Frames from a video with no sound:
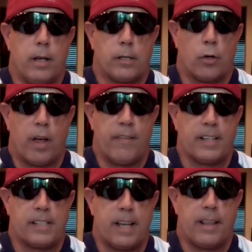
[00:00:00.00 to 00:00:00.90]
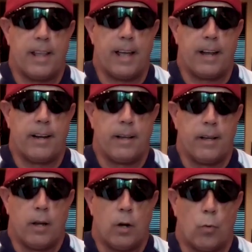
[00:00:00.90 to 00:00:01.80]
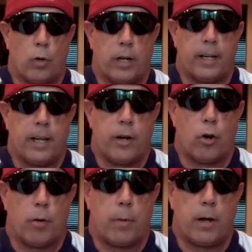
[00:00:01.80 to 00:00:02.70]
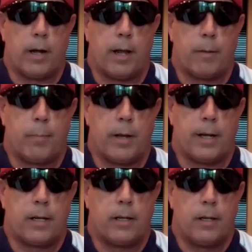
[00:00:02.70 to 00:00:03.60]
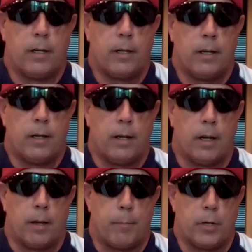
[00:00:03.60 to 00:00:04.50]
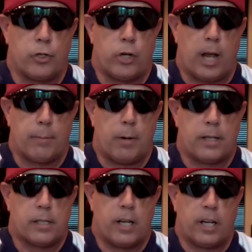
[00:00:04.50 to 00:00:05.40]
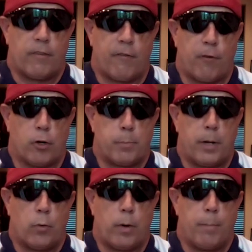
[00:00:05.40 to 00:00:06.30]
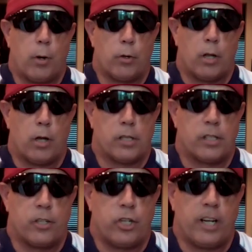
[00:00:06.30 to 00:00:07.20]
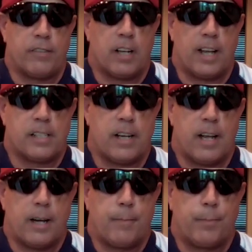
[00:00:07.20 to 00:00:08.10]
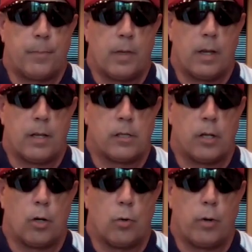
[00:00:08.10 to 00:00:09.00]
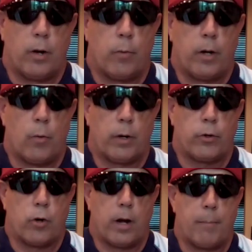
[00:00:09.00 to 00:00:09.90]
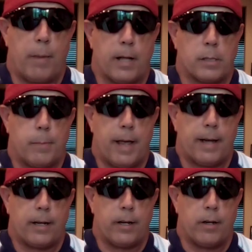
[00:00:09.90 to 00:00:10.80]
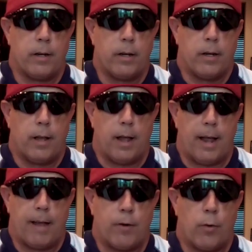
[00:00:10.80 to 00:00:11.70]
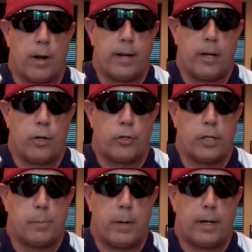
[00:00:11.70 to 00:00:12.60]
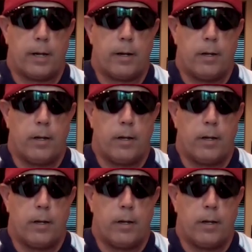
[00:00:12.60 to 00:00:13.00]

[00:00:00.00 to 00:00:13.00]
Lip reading: So having said that, we're going to get into our Monday night pick. Miss Jackpot's going to give her first pick. We both lost the Chiefs last night. So here we go. We're going to try to bounce back, and I have no idea who she's picking.